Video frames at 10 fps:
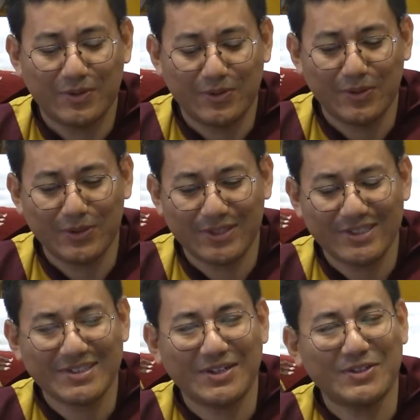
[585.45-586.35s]
All
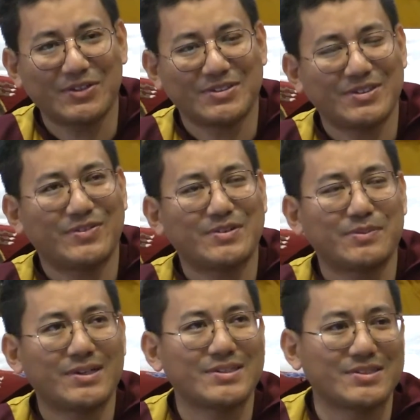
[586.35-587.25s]
these are different
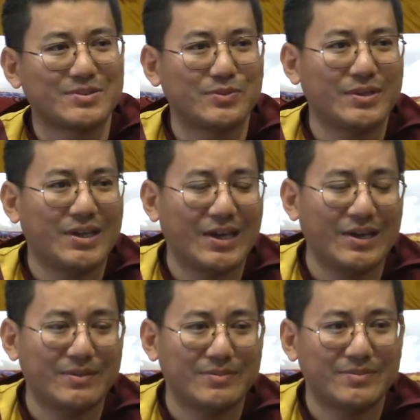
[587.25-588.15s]
mothers we have.